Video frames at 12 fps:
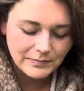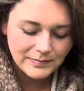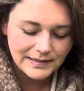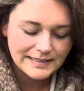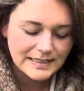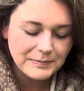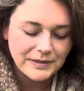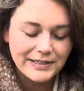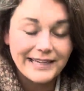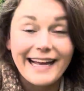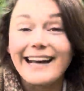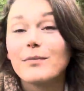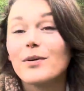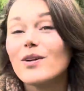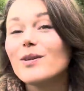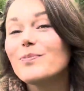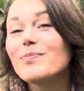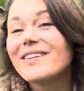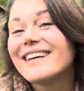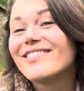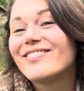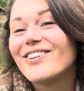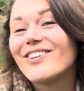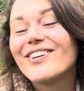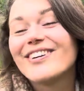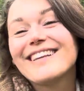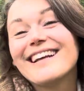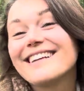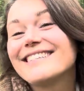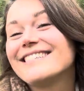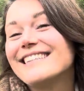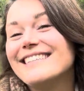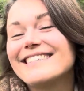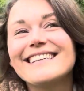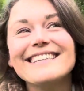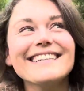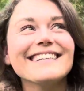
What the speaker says: spirit animal for the next season,